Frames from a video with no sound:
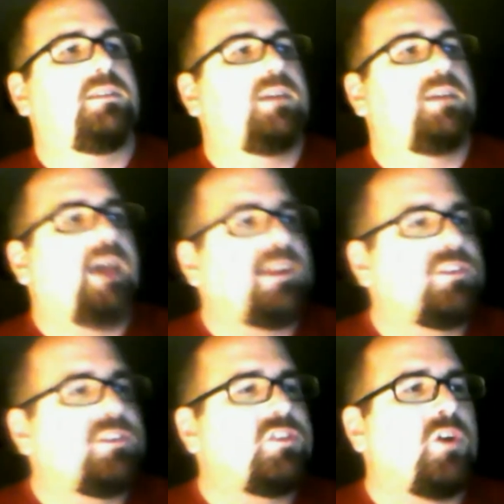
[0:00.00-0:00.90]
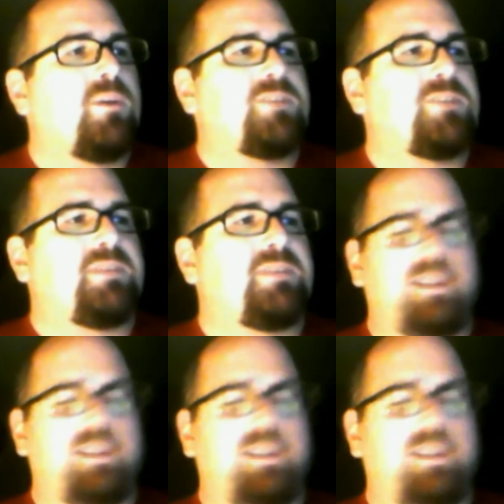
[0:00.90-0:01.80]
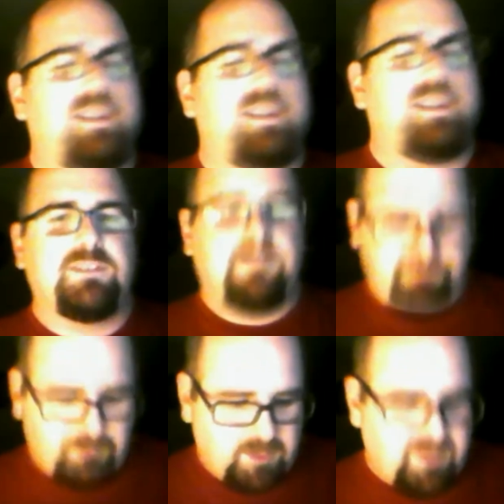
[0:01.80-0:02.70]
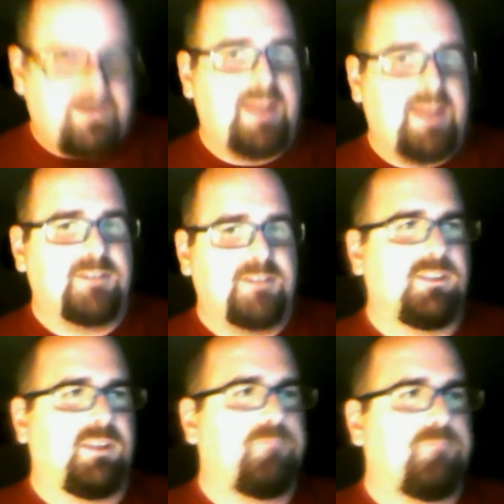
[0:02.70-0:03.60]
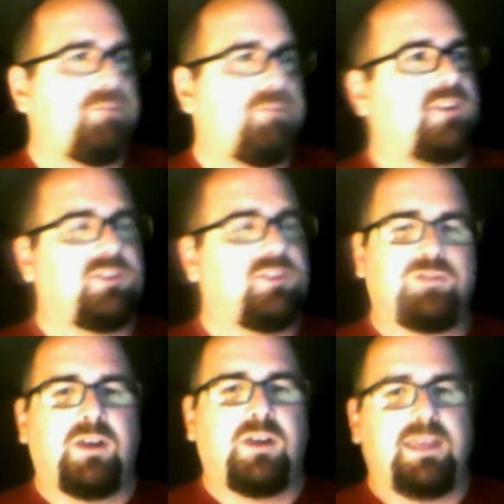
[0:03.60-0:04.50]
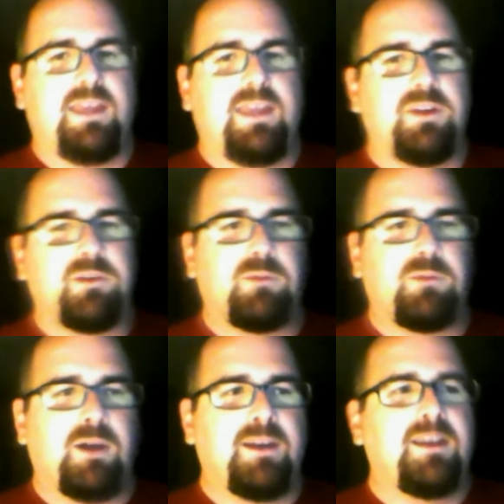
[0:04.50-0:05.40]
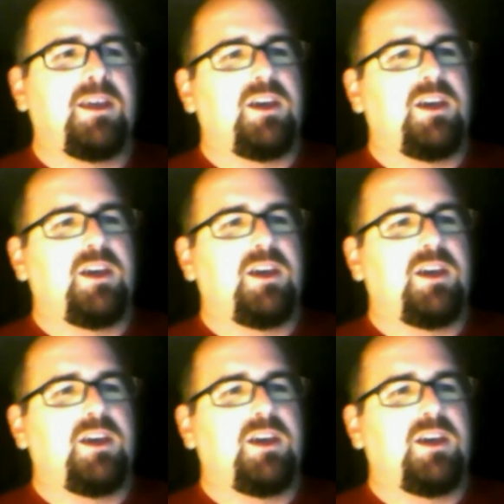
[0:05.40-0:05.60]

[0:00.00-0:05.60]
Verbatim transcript: had so much potential. He was just a freak of nature, just a big, strong kid who could run,